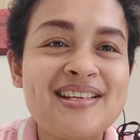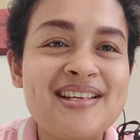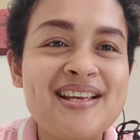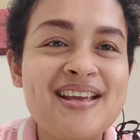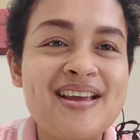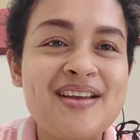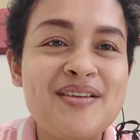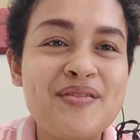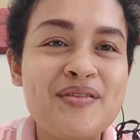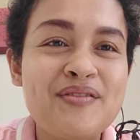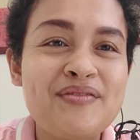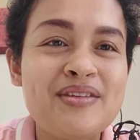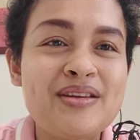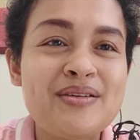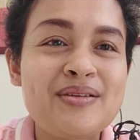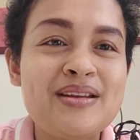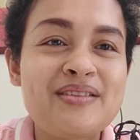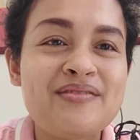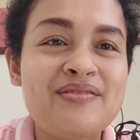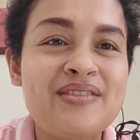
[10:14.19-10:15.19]
can review
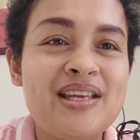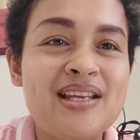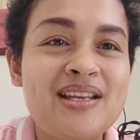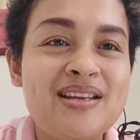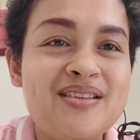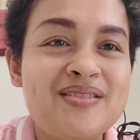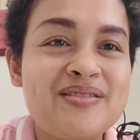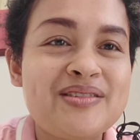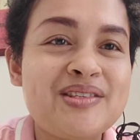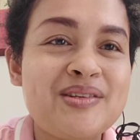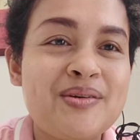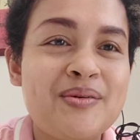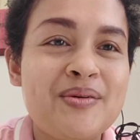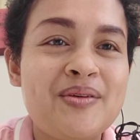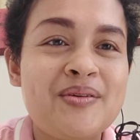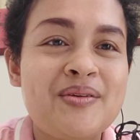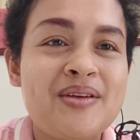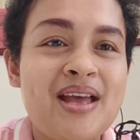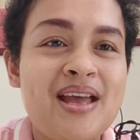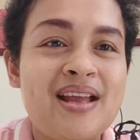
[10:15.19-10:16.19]
the video so
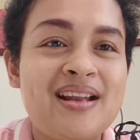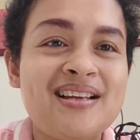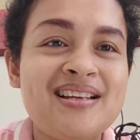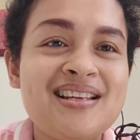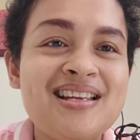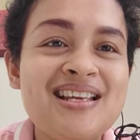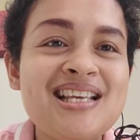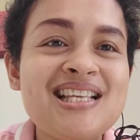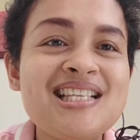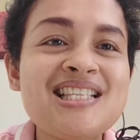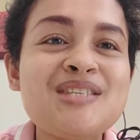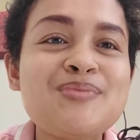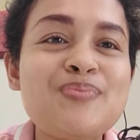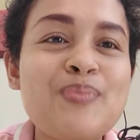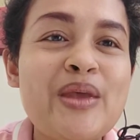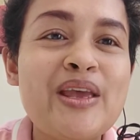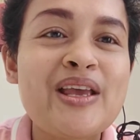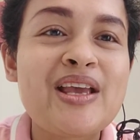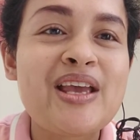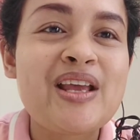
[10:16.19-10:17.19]
you can
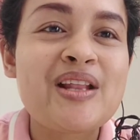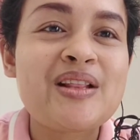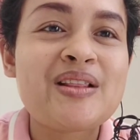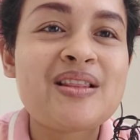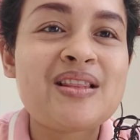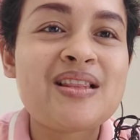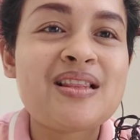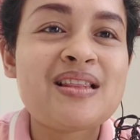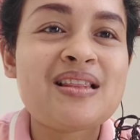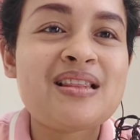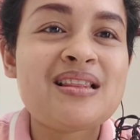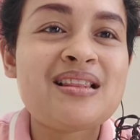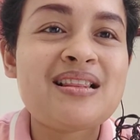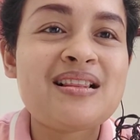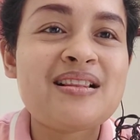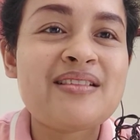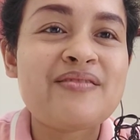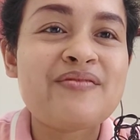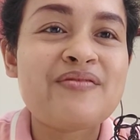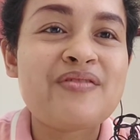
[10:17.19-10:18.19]
speak it
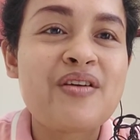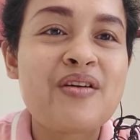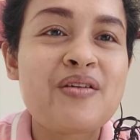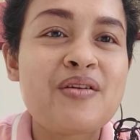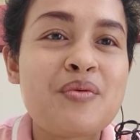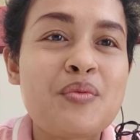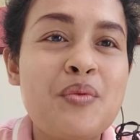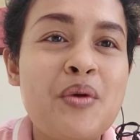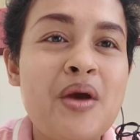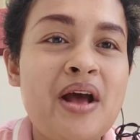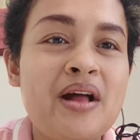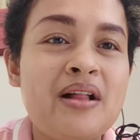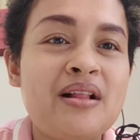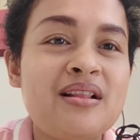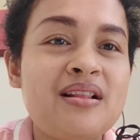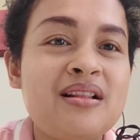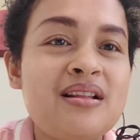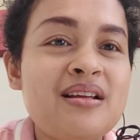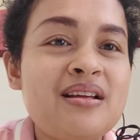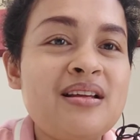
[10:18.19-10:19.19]
very well
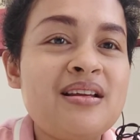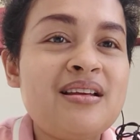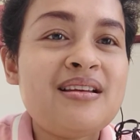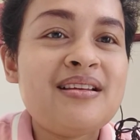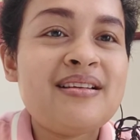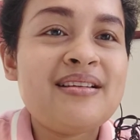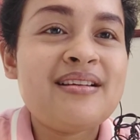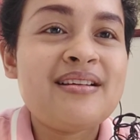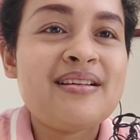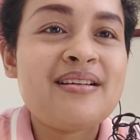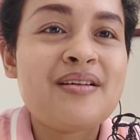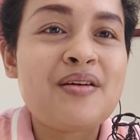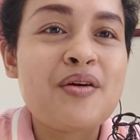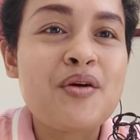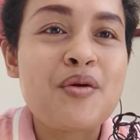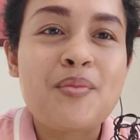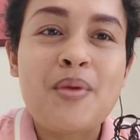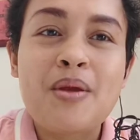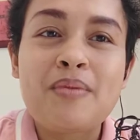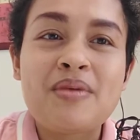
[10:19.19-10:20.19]

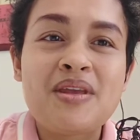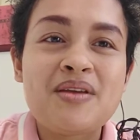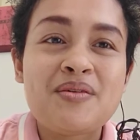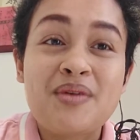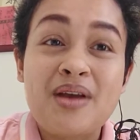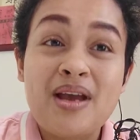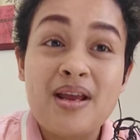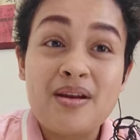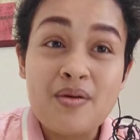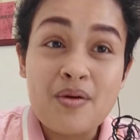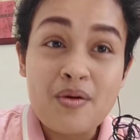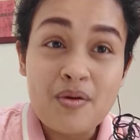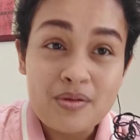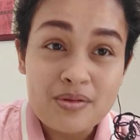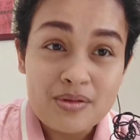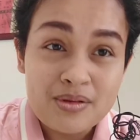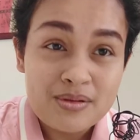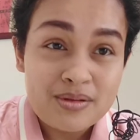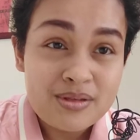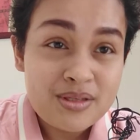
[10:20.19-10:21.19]
or maybe you can
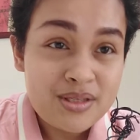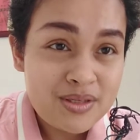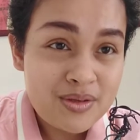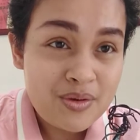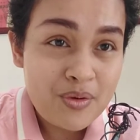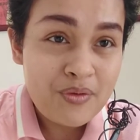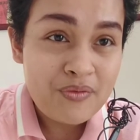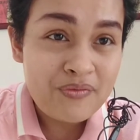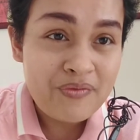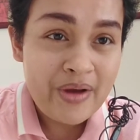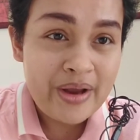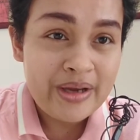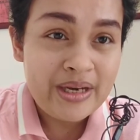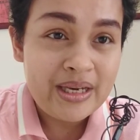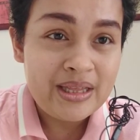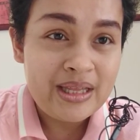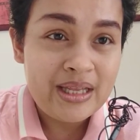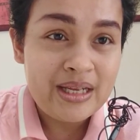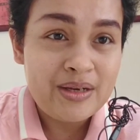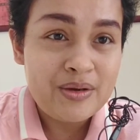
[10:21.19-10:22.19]
also find
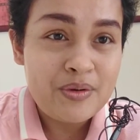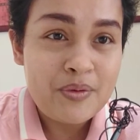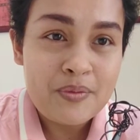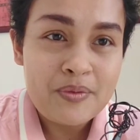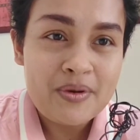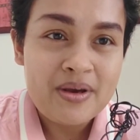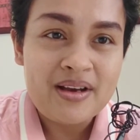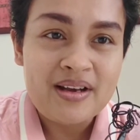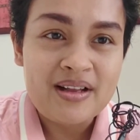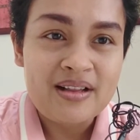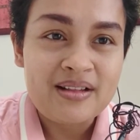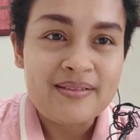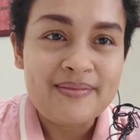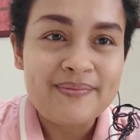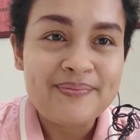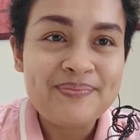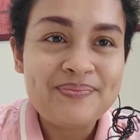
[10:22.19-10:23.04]
it in Google